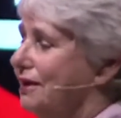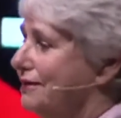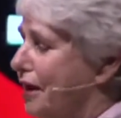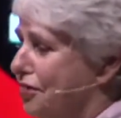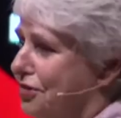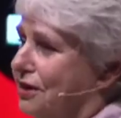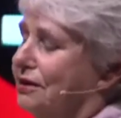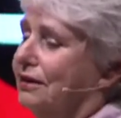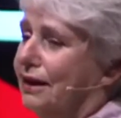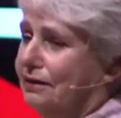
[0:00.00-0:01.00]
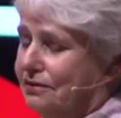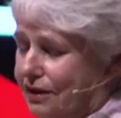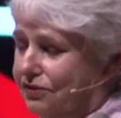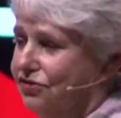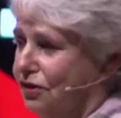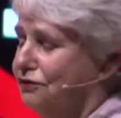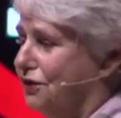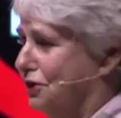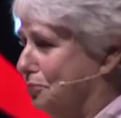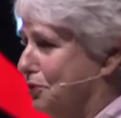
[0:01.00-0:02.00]
nothing and, and
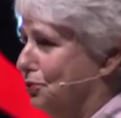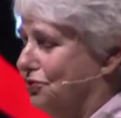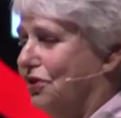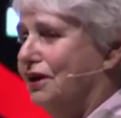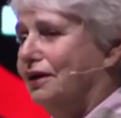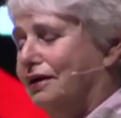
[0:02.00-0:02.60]
suffering and abuse,